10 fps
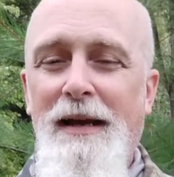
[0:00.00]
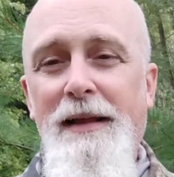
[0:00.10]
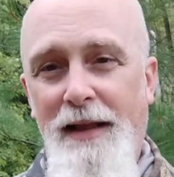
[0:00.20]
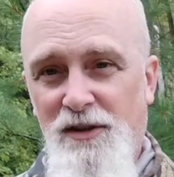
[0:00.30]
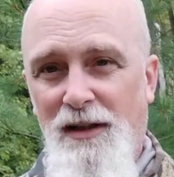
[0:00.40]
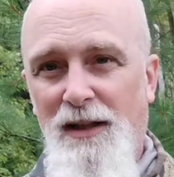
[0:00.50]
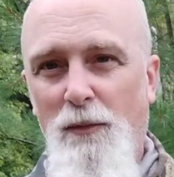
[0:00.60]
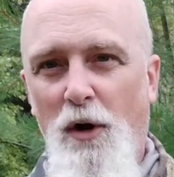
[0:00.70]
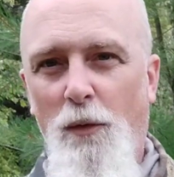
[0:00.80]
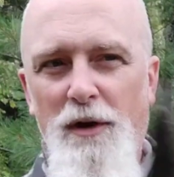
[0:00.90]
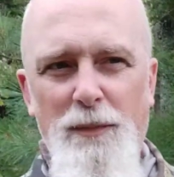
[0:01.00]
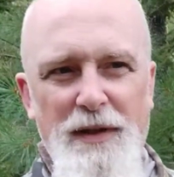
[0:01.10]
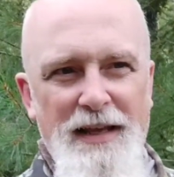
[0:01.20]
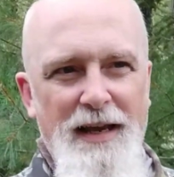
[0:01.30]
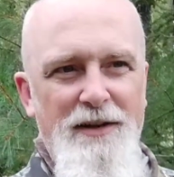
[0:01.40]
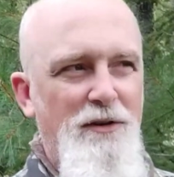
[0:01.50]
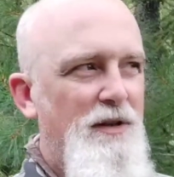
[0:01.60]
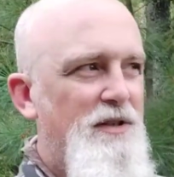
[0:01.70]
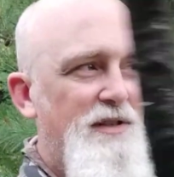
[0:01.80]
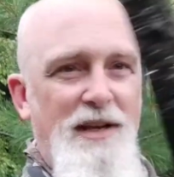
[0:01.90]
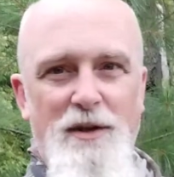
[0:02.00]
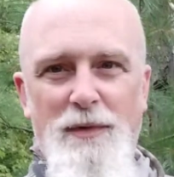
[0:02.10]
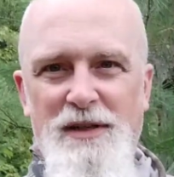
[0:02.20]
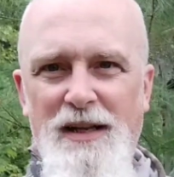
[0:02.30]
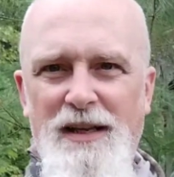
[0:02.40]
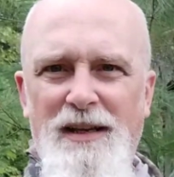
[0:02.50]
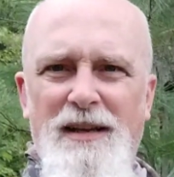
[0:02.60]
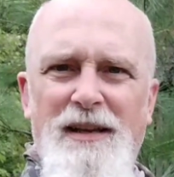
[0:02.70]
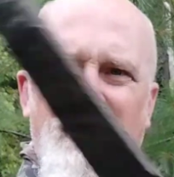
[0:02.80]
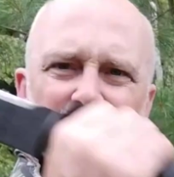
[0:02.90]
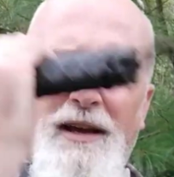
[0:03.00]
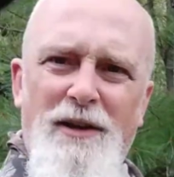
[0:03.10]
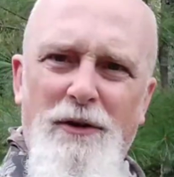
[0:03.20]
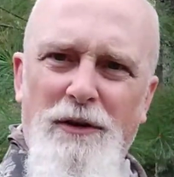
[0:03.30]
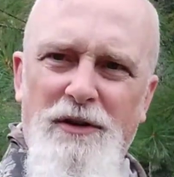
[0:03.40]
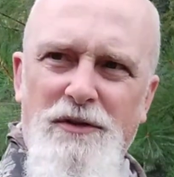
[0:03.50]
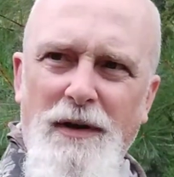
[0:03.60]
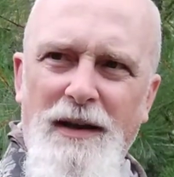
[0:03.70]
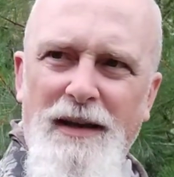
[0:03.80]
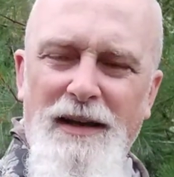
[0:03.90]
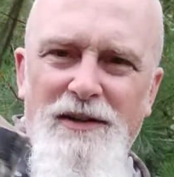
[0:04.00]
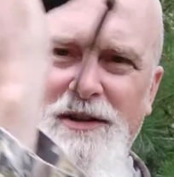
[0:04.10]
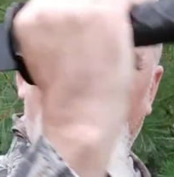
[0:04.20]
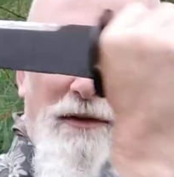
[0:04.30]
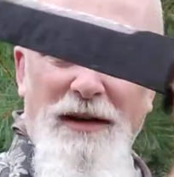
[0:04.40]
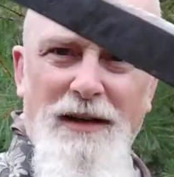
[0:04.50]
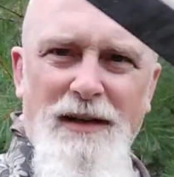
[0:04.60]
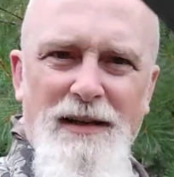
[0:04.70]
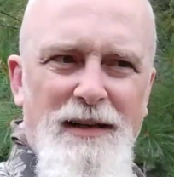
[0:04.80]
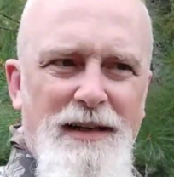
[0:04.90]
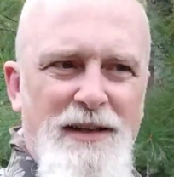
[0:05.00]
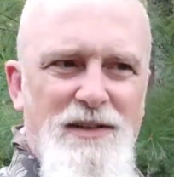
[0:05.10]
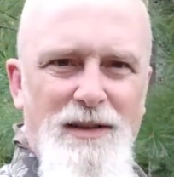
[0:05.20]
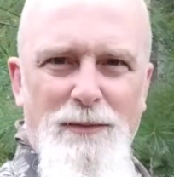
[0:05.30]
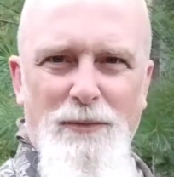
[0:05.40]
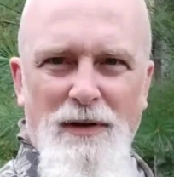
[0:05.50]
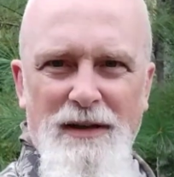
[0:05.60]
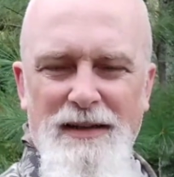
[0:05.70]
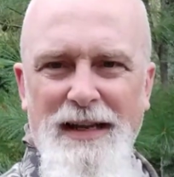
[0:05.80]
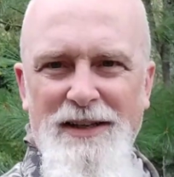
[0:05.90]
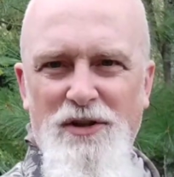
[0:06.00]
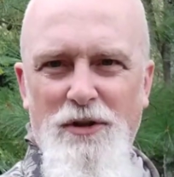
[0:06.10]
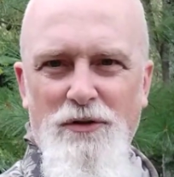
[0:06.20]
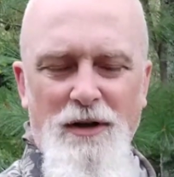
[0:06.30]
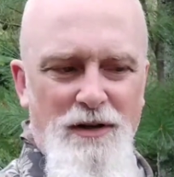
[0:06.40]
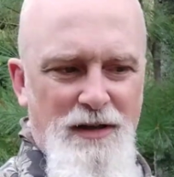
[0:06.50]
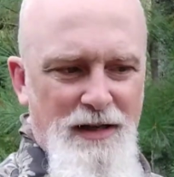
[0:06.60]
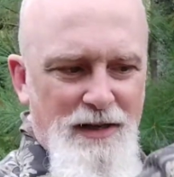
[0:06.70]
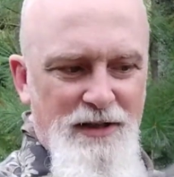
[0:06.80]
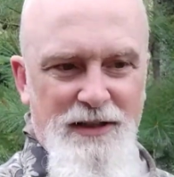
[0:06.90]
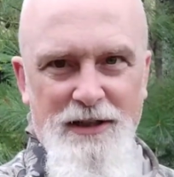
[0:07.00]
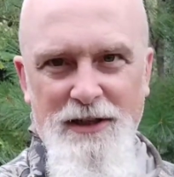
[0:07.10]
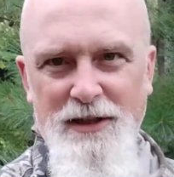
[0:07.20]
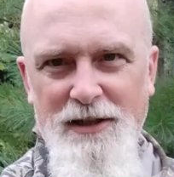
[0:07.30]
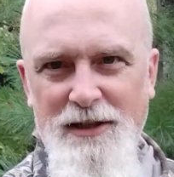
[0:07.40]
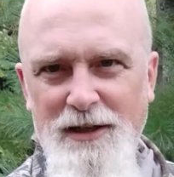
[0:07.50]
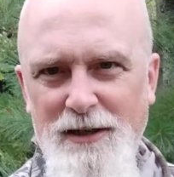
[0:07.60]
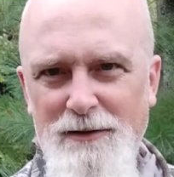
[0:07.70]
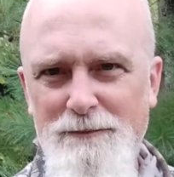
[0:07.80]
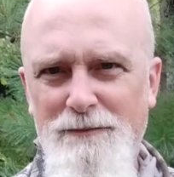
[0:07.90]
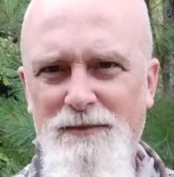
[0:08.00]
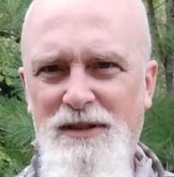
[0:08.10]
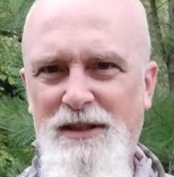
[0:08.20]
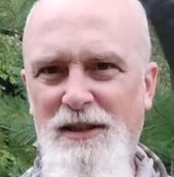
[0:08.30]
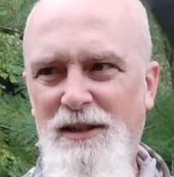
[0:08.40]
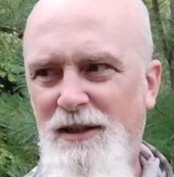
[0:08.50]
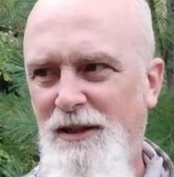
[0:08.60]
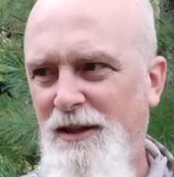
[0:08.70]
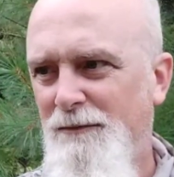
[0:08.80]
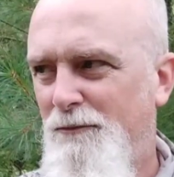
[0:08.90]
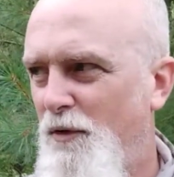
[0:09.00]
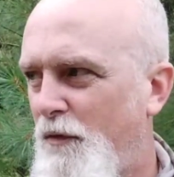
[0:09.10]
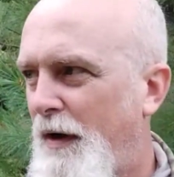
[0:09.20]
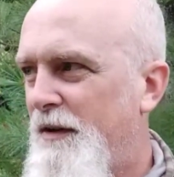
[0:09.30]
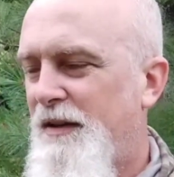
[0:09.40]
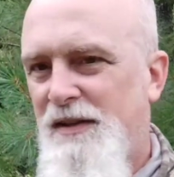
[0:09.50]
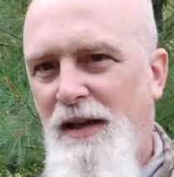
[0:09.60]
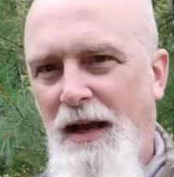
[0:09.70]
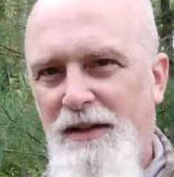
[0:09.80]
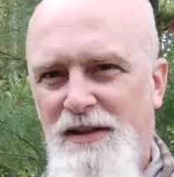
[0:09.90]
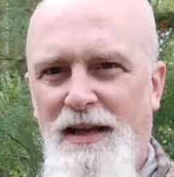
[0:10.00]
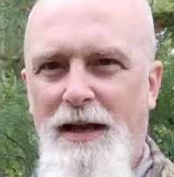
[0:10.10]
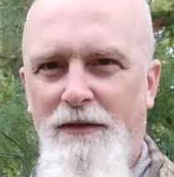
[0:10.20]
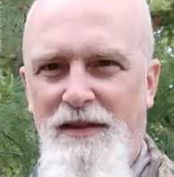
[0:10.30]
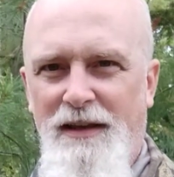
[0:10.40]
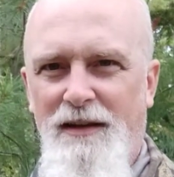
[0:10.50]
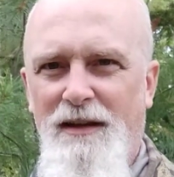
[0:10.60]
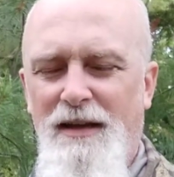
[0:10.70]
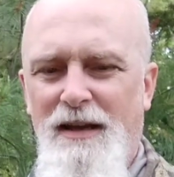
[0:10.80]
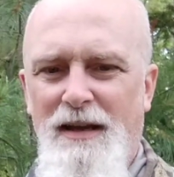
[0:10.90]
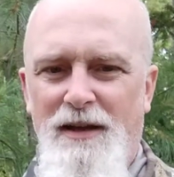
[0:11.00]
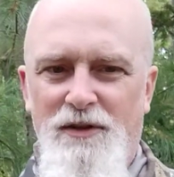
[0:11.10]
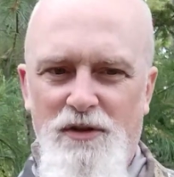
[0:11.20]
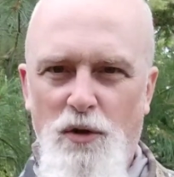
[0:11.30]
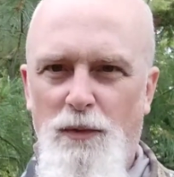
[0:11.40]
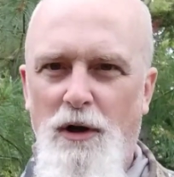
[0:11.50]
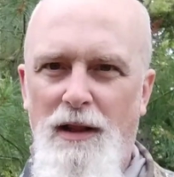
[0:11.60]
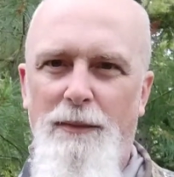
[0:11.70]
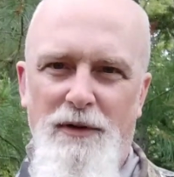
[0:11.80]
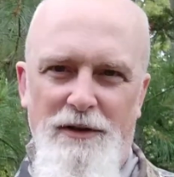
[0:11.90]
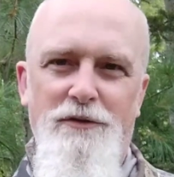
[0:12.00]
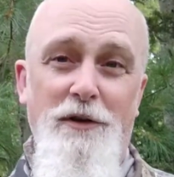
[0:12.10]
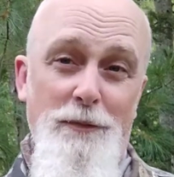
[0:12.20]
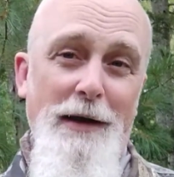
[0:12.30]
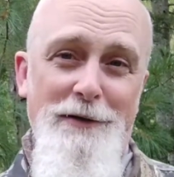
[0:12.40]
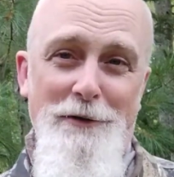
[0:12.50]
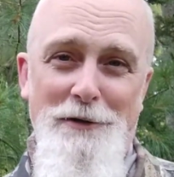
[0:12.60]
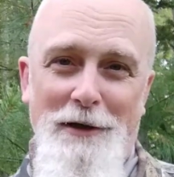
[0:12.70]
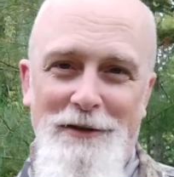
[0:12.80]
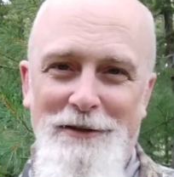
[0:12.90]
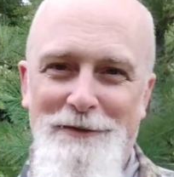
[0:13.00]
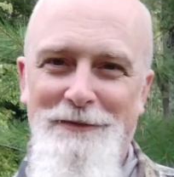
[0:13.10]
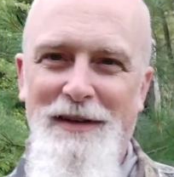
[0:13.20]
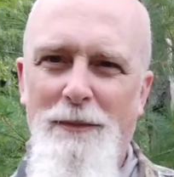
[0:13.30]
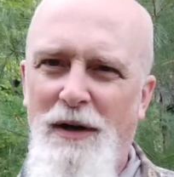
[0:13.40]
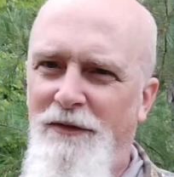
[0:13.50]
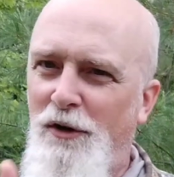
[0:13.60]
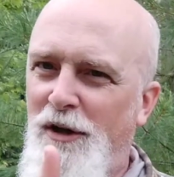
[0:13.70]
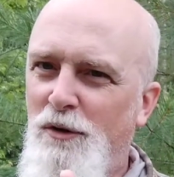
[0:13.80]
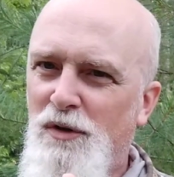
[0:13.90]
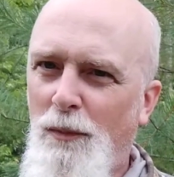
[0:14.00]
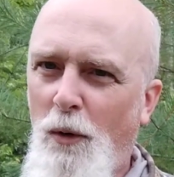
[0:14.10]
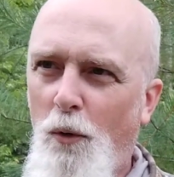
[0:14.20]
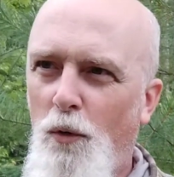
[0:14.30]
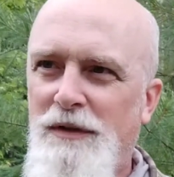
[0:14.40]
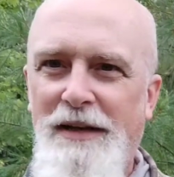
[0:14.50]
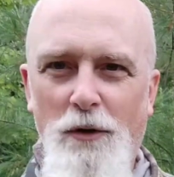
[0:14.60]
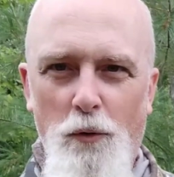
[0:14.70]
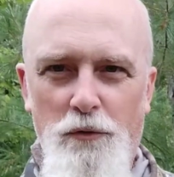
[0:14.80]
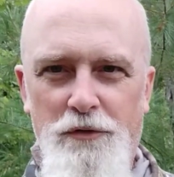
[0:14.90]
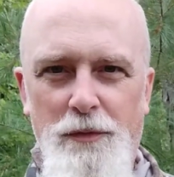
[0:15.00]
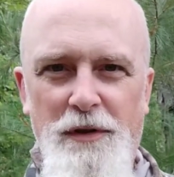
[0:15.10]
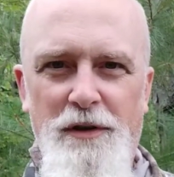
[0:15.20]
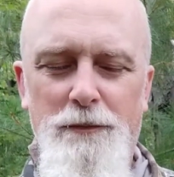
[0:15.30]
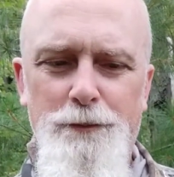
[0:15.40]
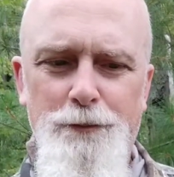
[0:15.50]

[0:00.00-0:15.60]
That's a little more work, but again, you're going to just take your machete, you're going to strike into the green next to the trunk, tick, tick, tick, tick, tick, tick, tick, tick, tick, tick, tick, move around to the sides, take everything, scoop it all up, and then trudge back to your shelter. But if you're going to use the pole, take the whole tree with you.